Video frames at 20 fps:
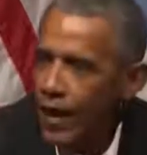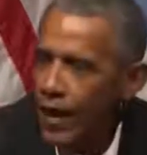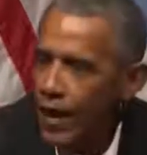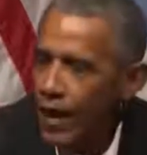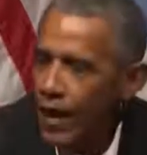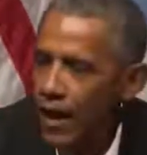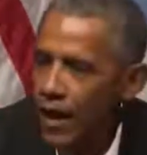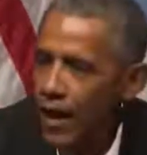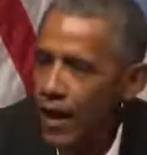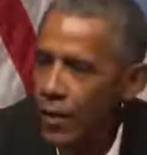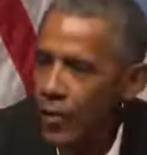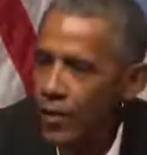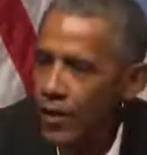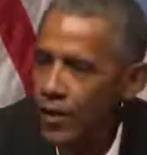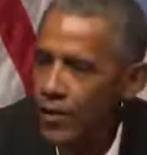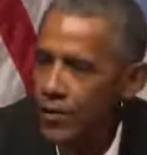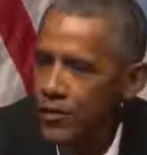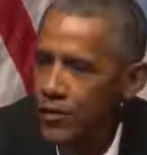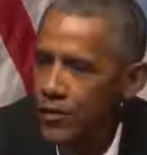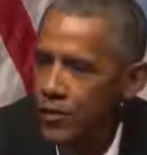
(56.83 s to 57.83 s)
I
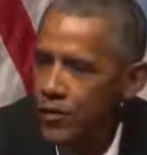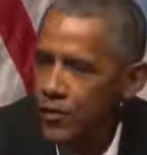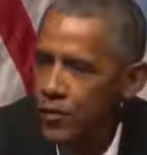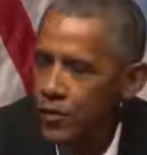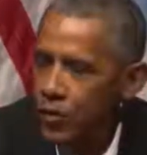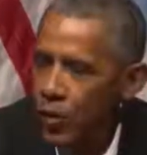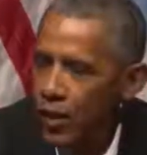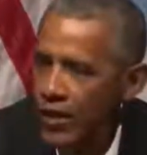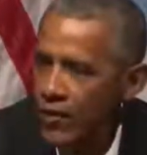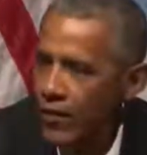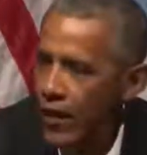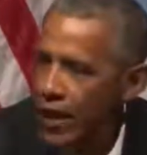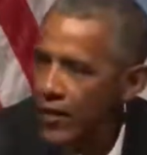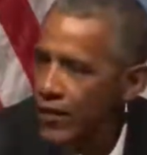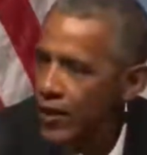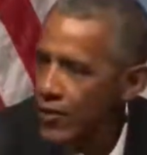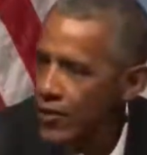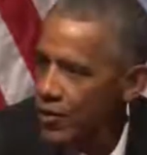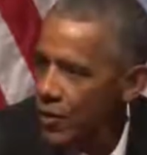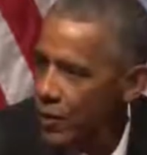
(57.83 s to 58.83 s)
was
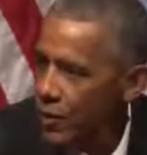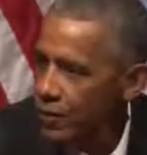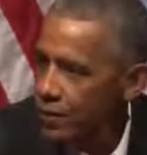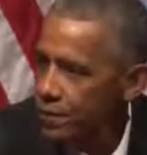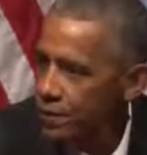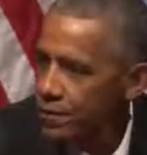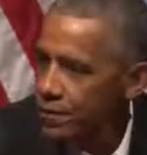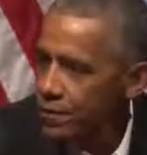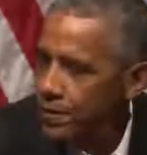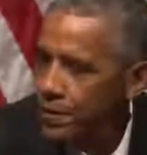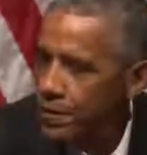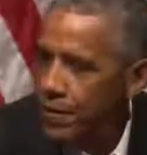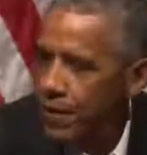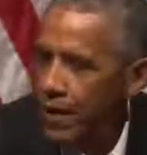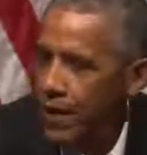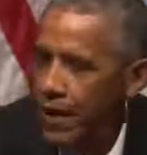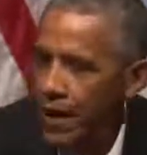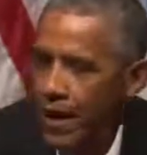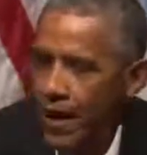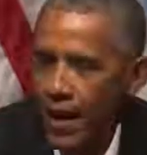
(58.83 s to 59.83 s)
25 years old,
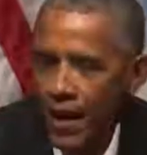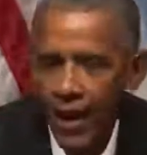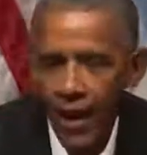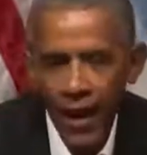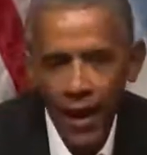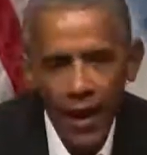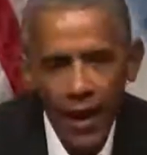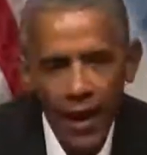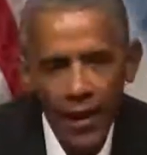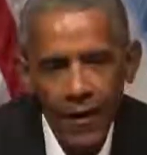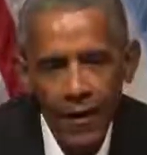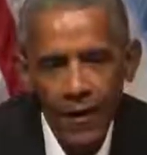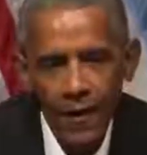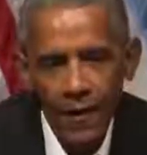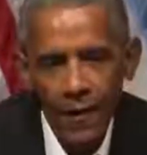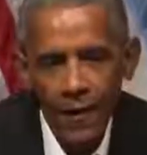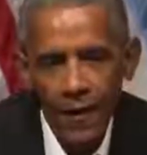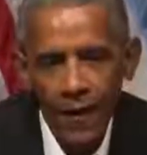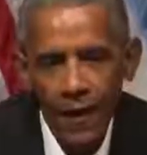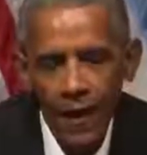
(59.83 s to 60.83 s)
and
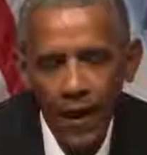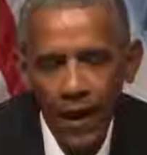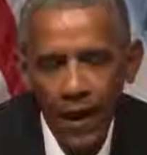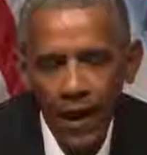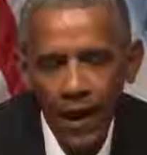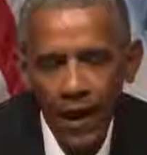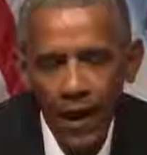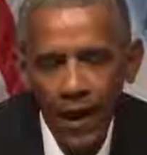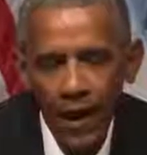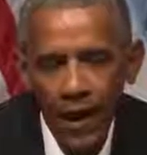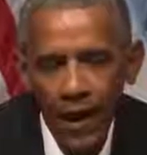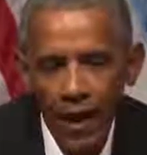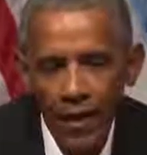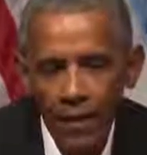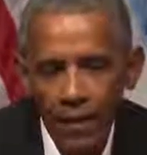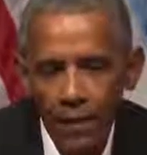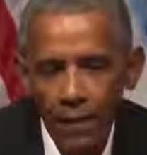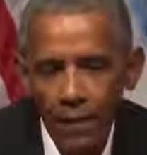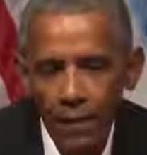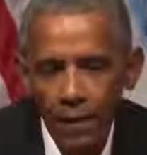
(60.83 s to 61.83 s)
I
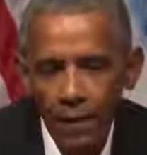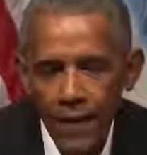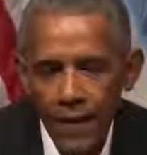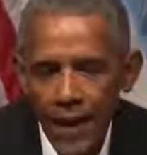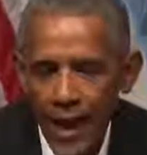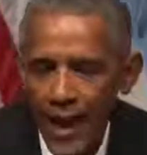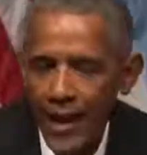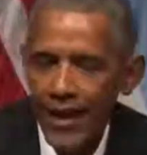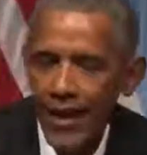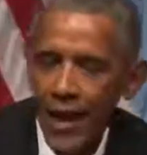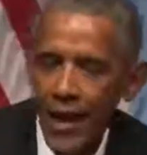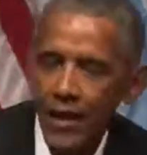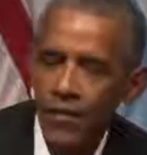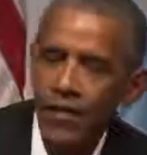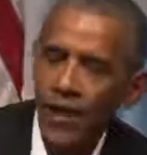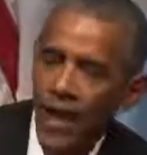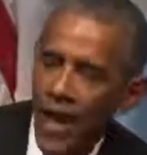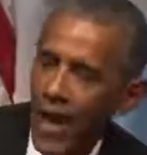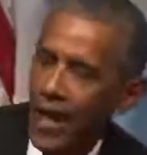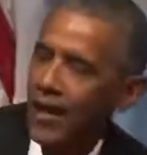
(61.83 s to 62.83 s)
had gotten out
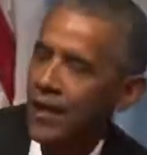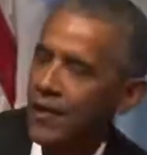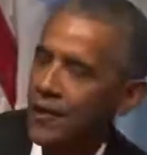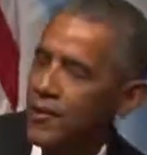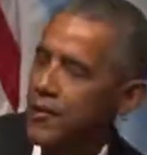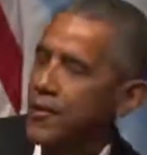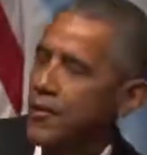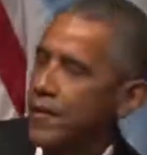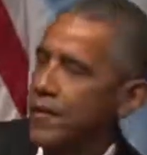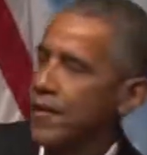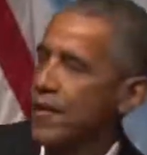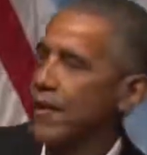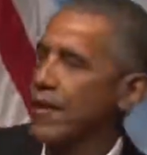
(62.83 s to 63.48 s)
of college